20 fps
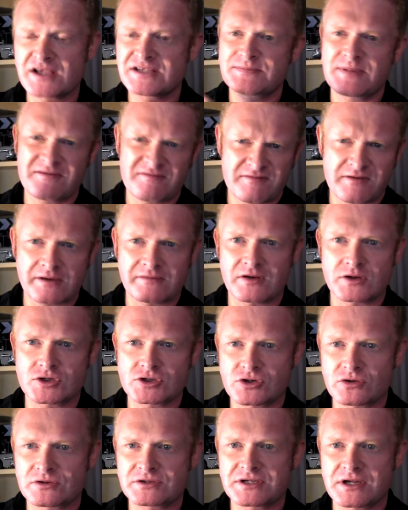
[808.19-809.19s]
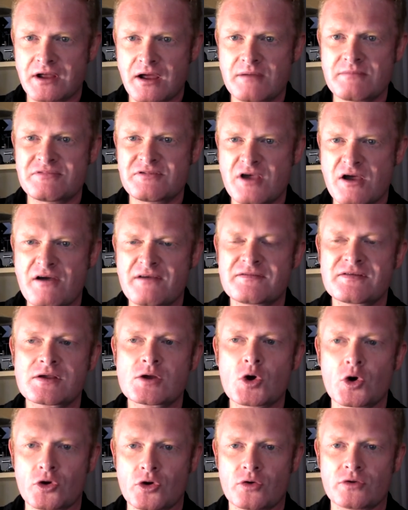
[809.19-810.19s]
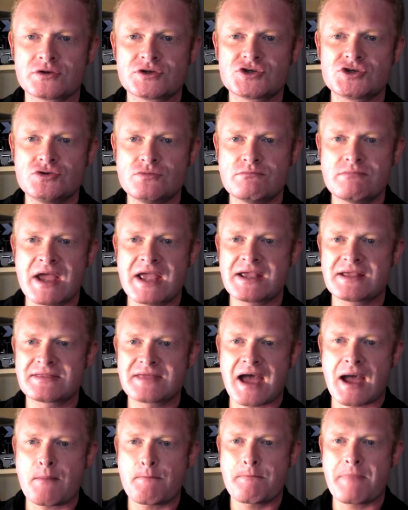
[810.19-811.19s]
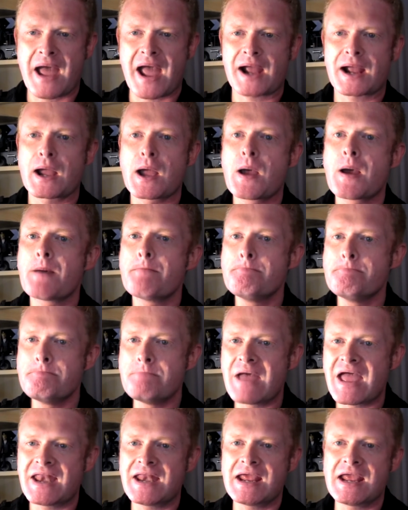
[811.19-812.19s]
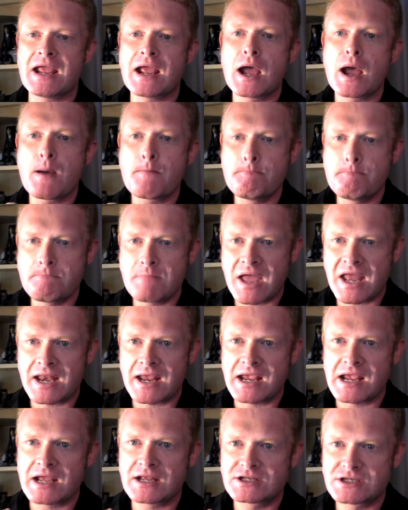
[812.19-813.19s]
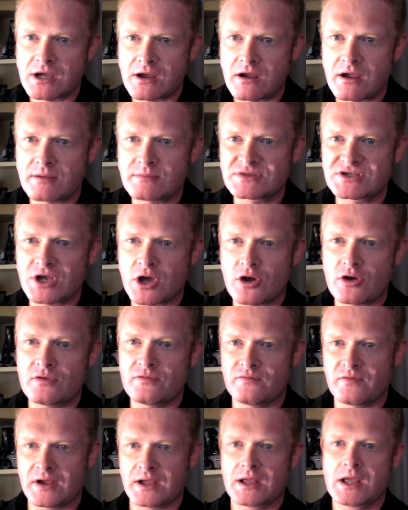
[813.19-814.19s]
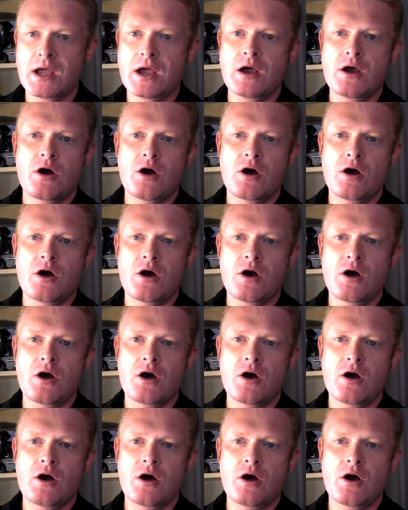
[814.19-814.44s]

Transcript: I spent $500, and I've gone on to make that back many, many times over.